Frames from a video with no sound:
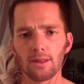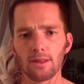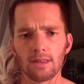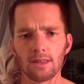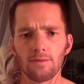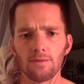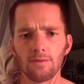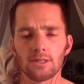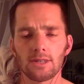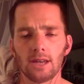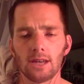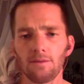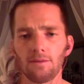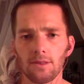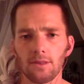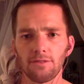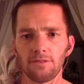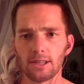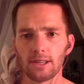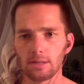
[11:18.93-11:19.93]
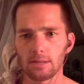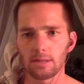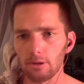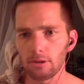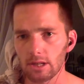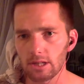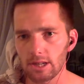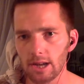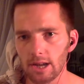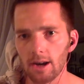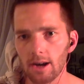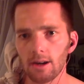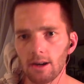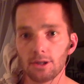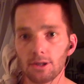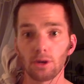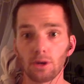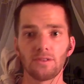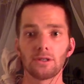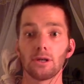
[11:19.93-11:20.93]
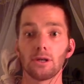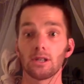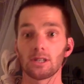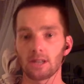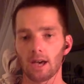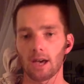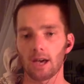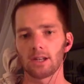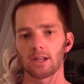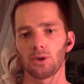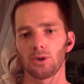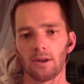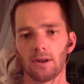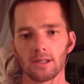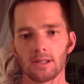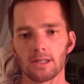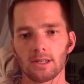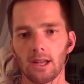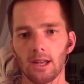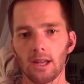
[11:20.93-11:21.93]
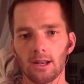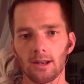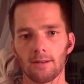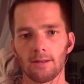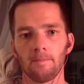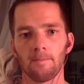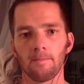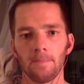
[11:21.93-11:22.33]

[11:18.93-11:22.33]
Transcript: I think if you sign up for the flexibility challenge, or if you do decide to join us in